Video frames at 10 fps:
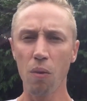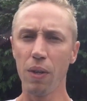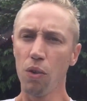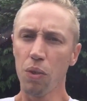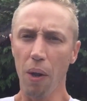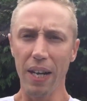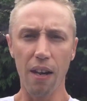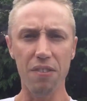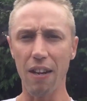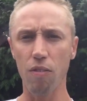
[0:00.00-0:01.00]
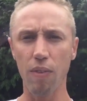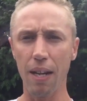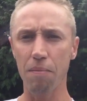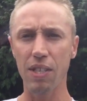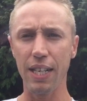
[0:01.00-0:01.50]
We all know he loves Aaron
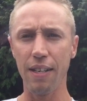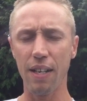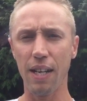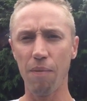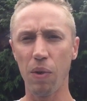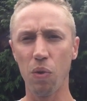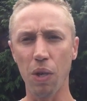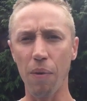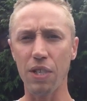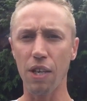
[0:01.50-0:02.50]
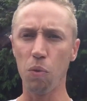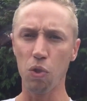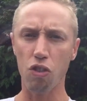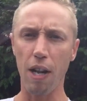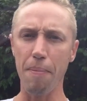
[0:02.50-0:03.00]
Ramsey, and we all know he's going to
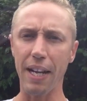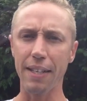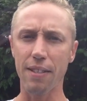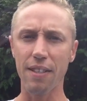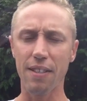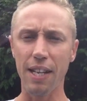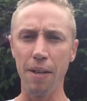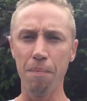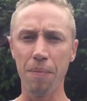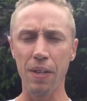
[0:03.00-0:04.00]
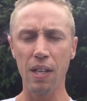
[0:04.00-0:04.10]
walk straight back into the team.